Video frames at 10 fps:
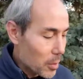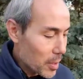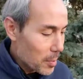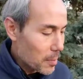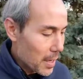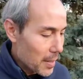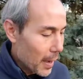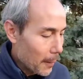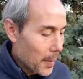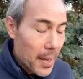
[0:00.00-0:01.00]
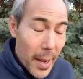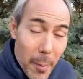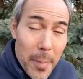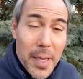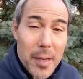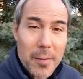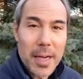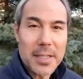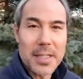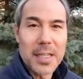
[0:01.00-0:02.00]
What do I mean by that? How many of
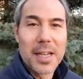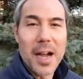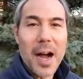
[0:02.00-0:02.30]
us